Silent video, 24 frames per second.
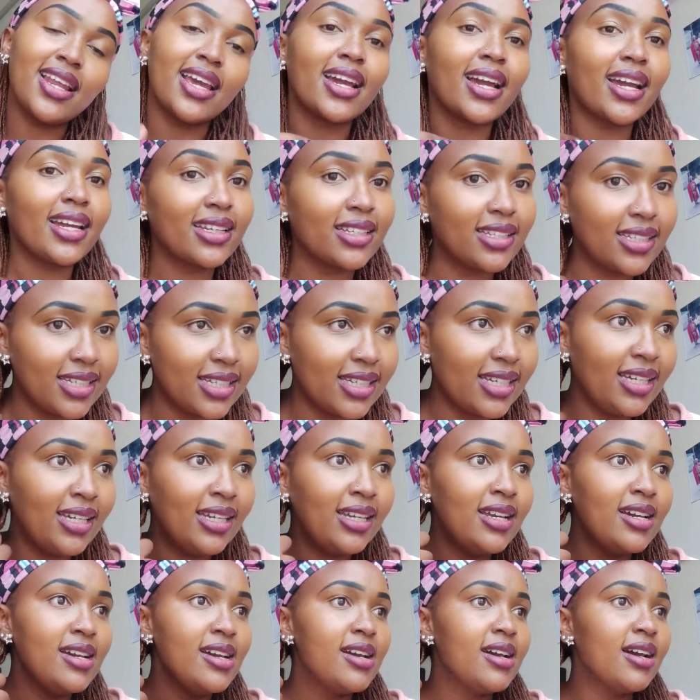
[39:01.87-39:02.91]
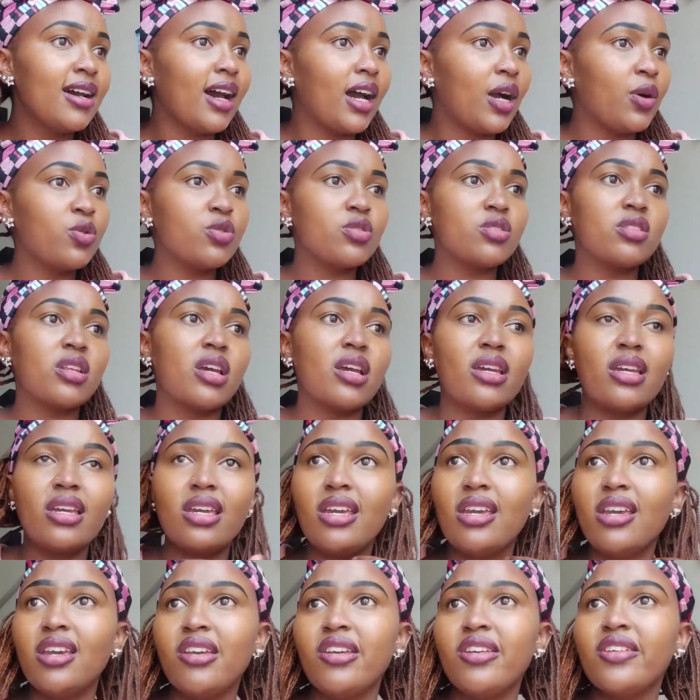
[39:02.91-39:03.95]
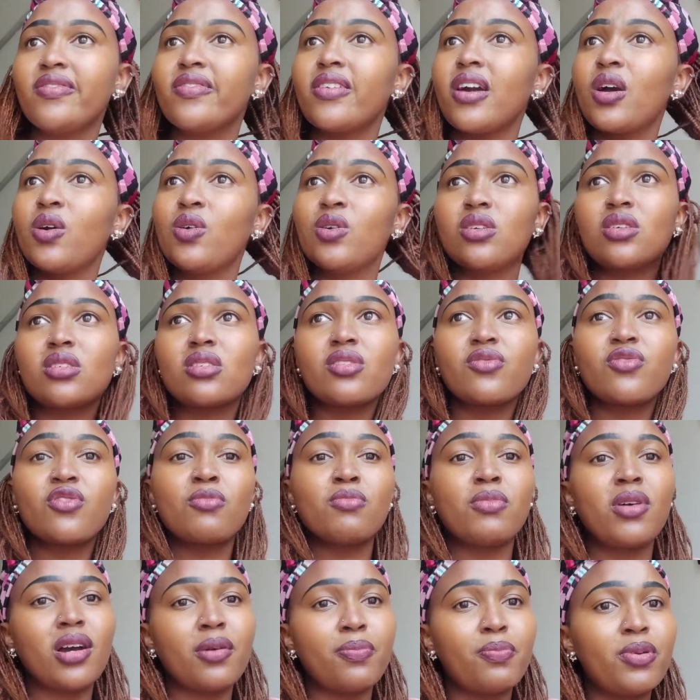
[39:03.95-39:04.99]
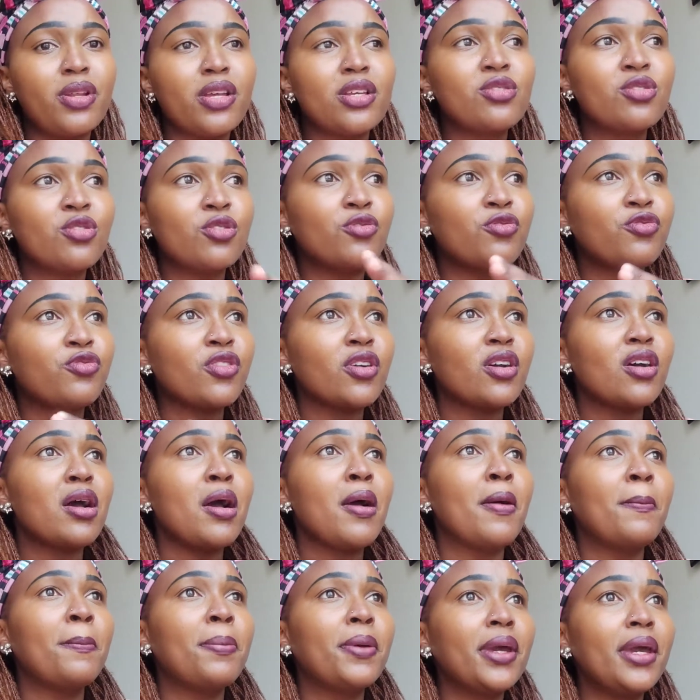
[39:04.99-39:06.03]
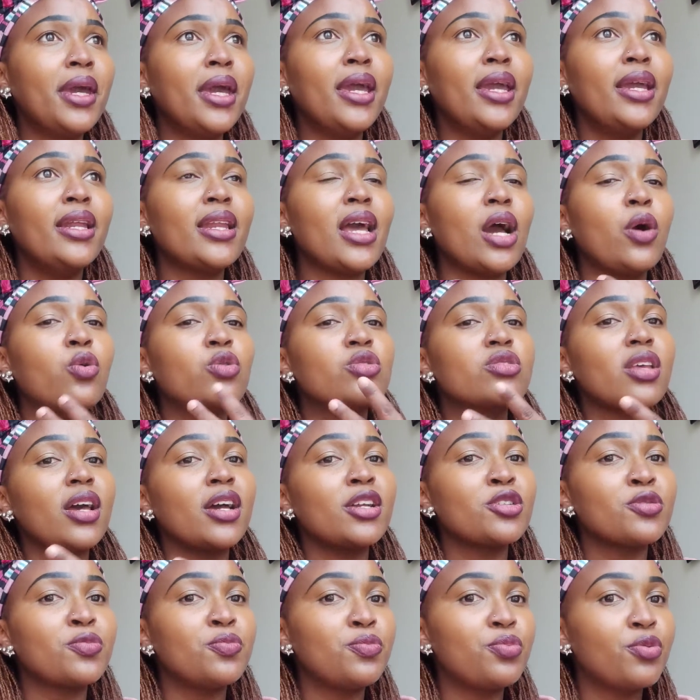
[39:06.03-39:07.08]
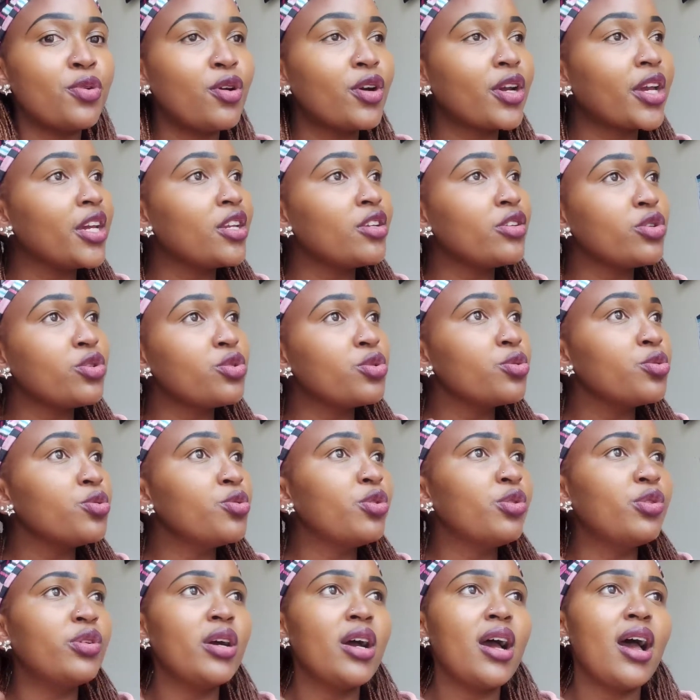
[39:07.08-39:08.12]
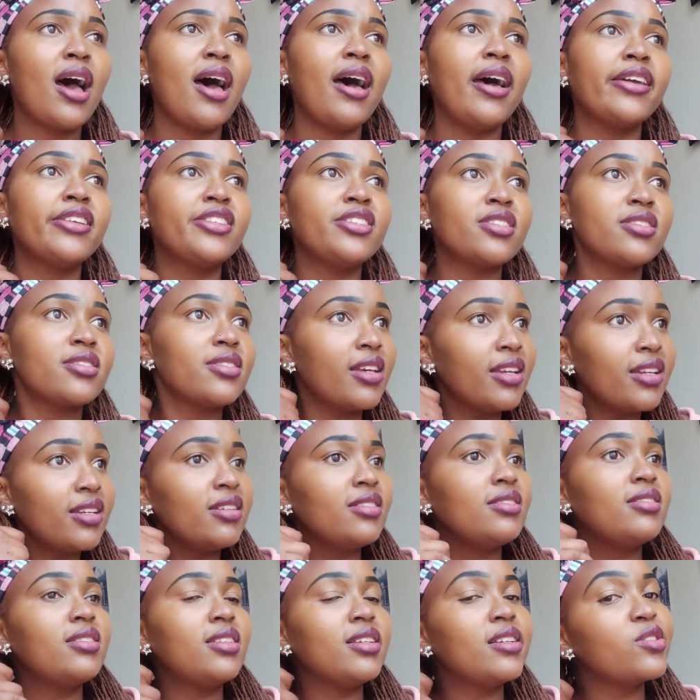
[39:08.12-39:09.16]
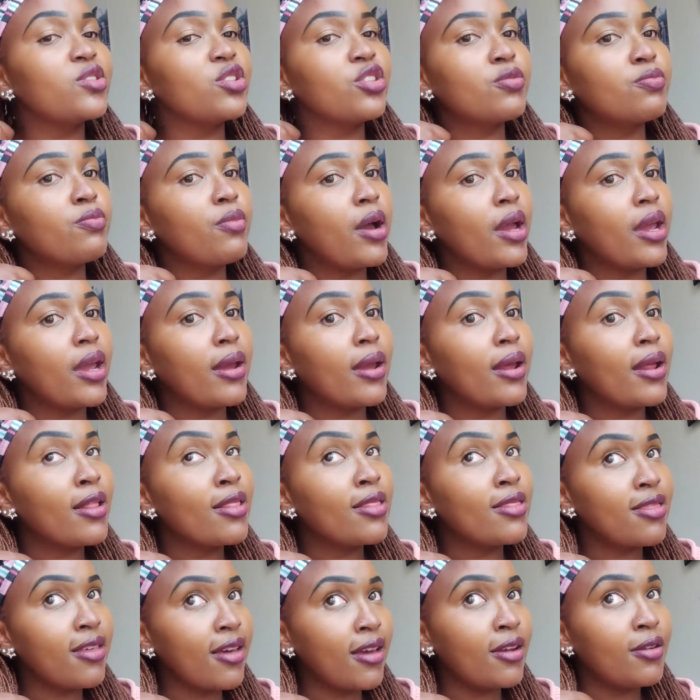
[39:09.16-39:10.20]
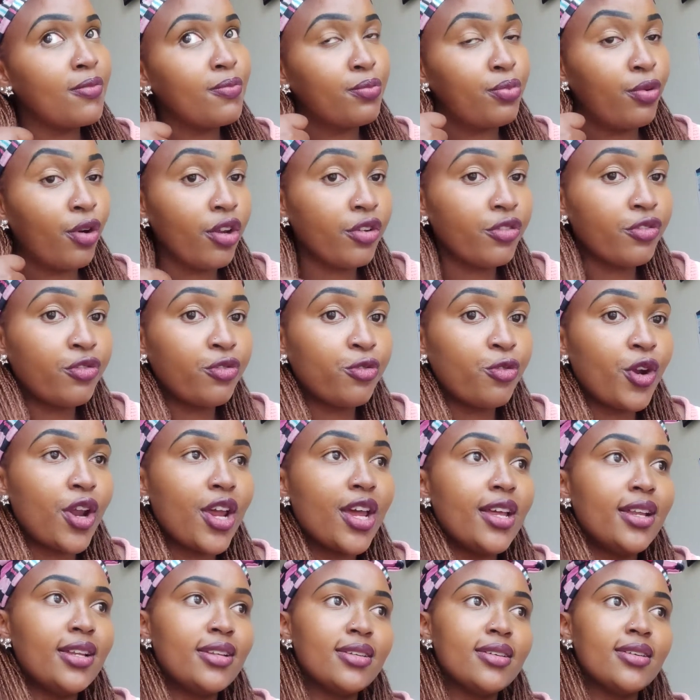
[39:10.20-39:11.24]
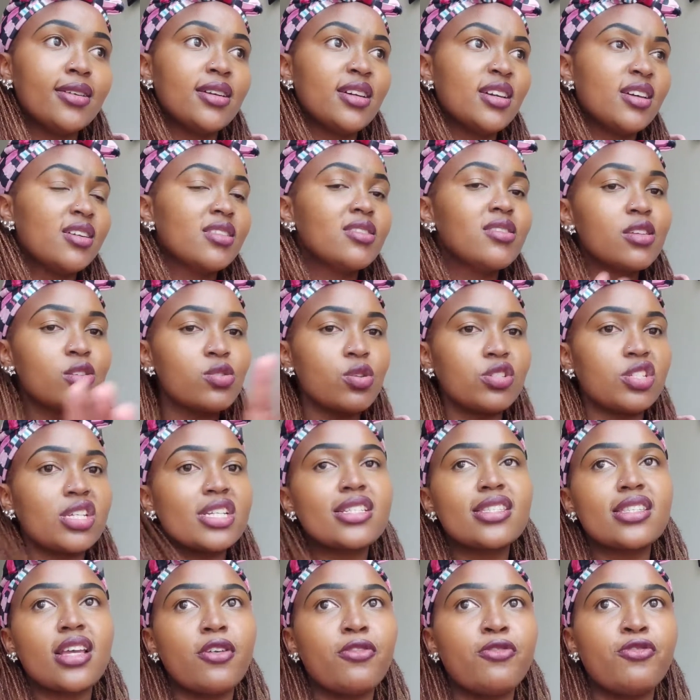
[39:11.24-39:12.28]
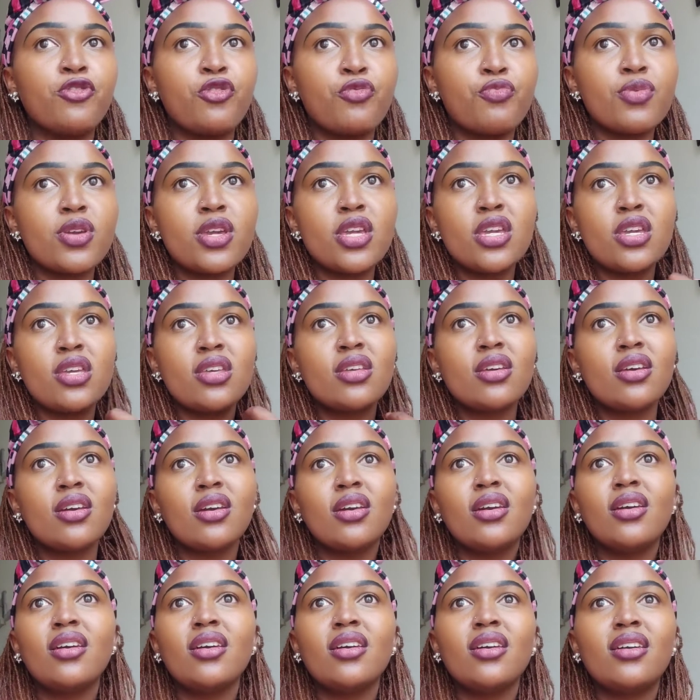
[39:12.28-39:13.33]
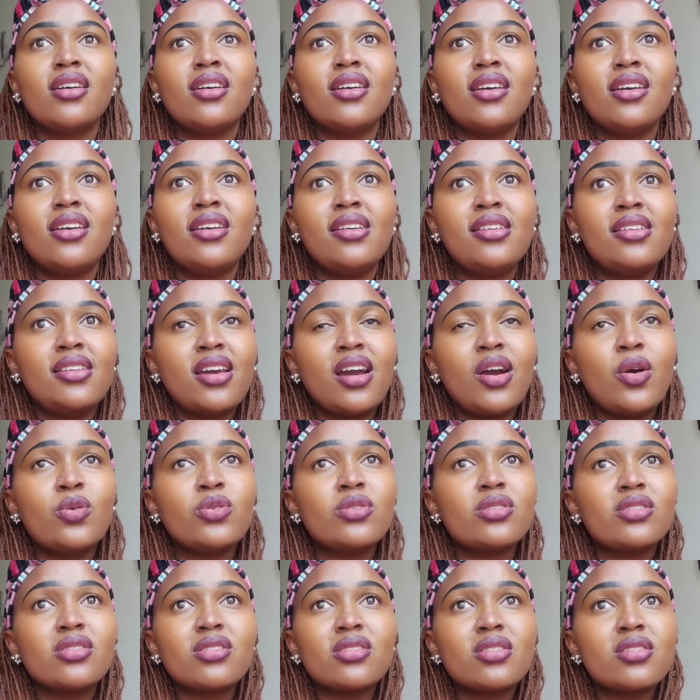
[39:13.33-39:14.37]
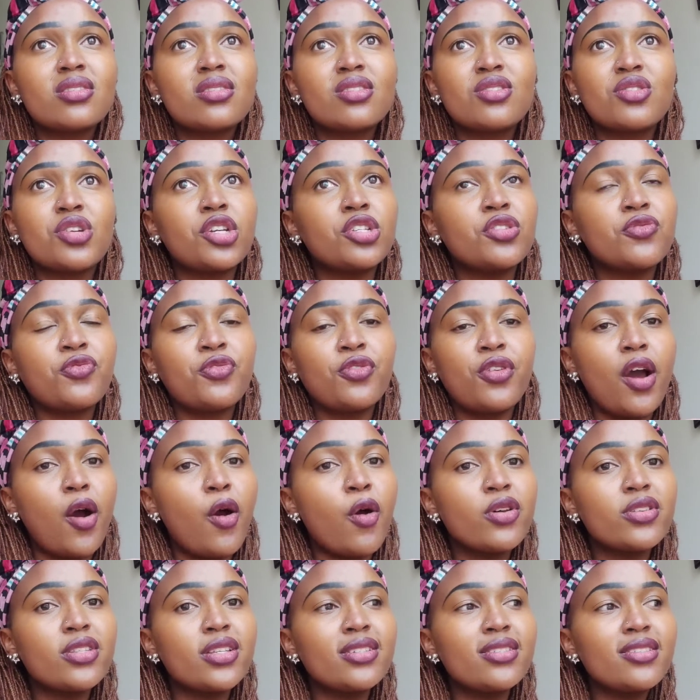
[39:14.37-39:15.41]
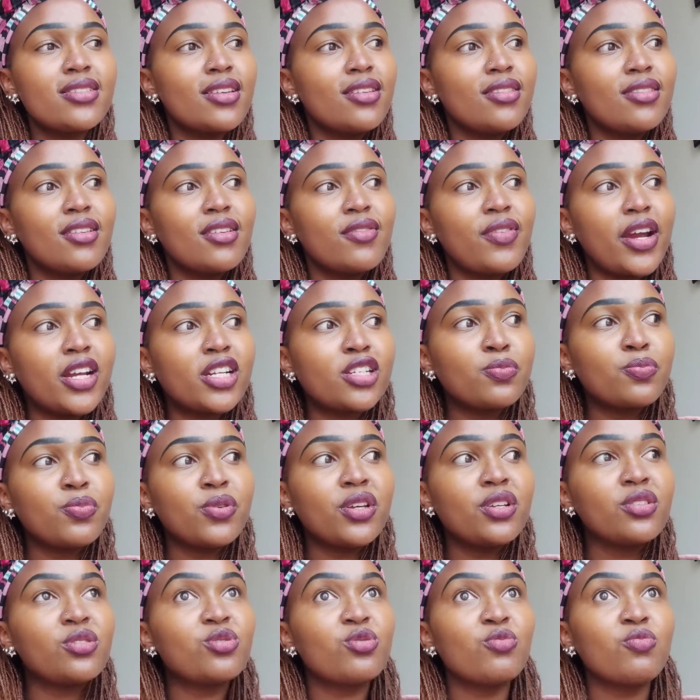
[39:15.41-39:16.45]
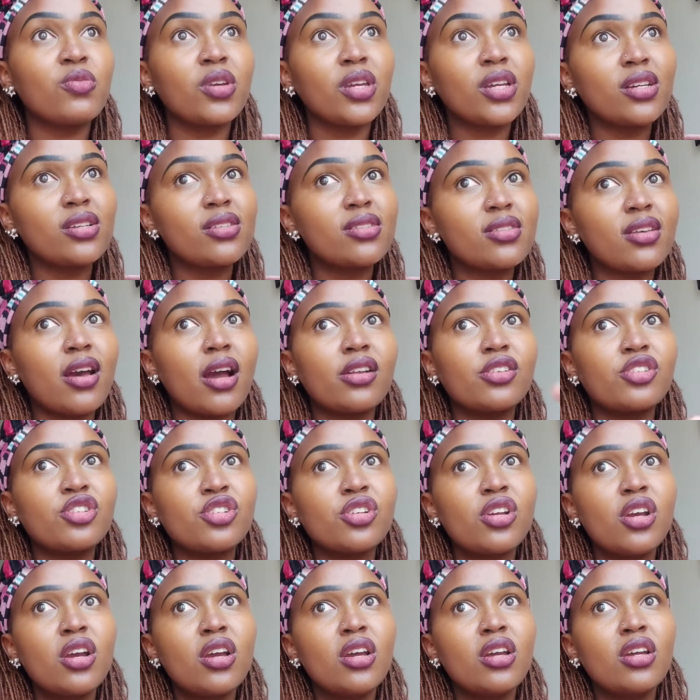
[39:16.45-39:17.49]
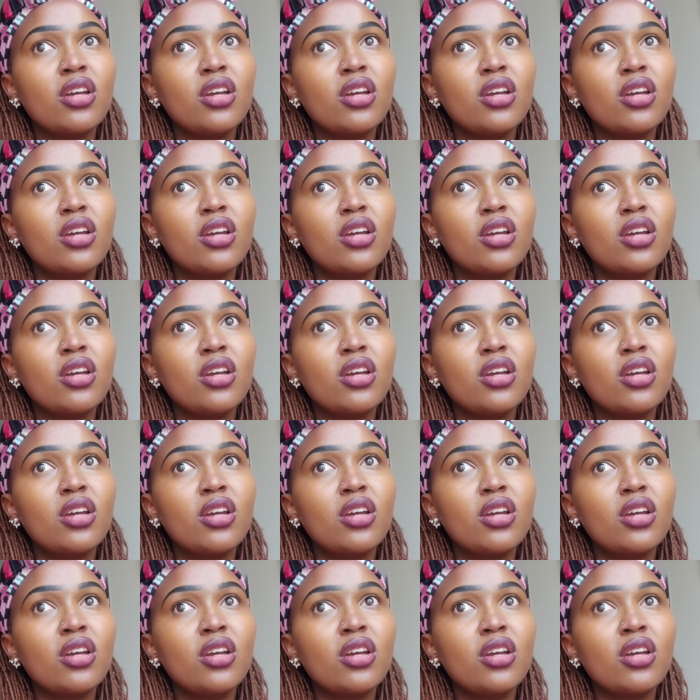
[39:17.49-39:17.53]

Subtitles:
like I did. I was naive. I was from a place of pain. I was heartbroken too. I just ended things with my then boyfriend. Things were just tough for me. And I was just stressful. I wasn't in the right place to make such